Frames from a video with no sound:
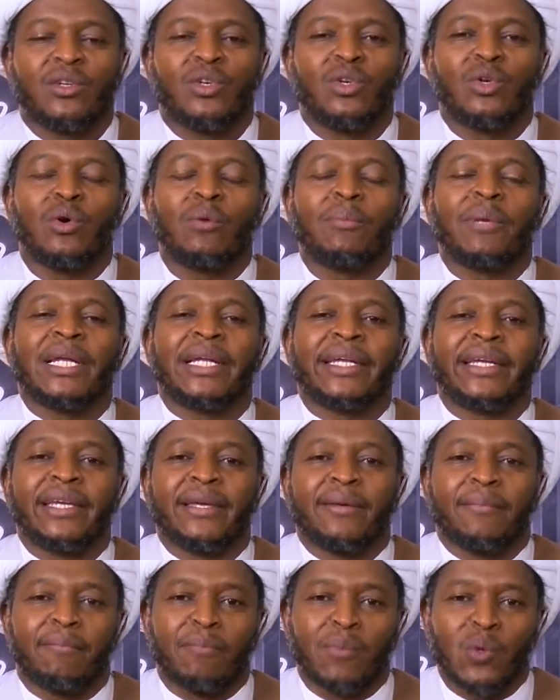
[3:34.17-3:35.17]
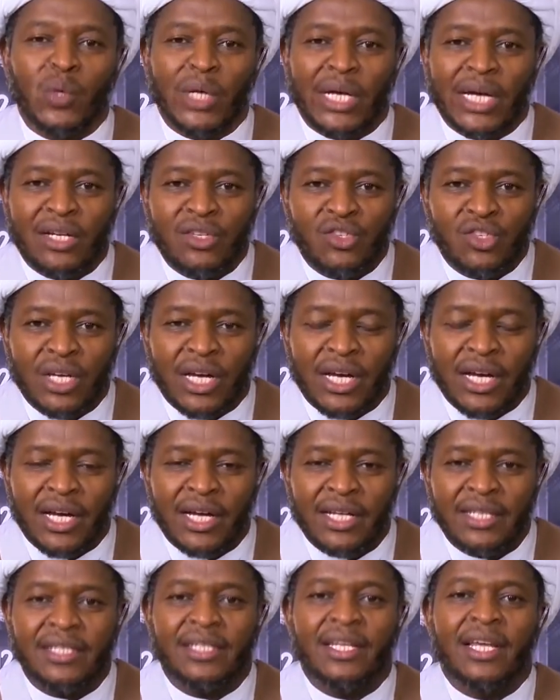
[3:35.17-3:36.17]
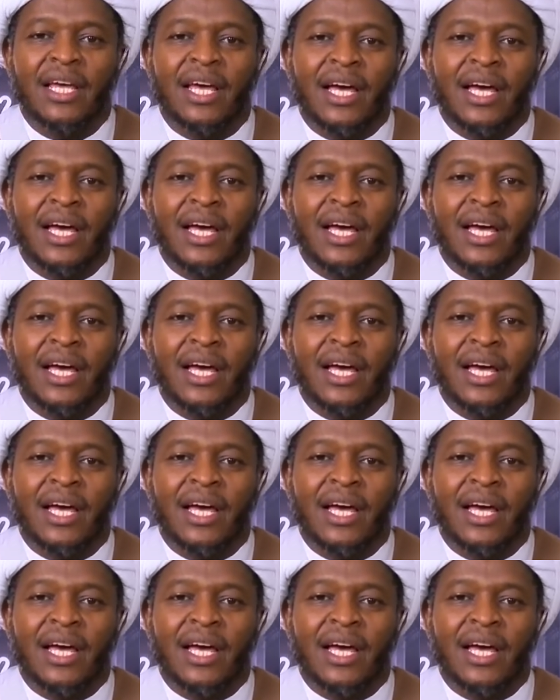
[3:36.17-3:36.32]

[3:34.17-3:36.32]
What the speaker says: normally munajat,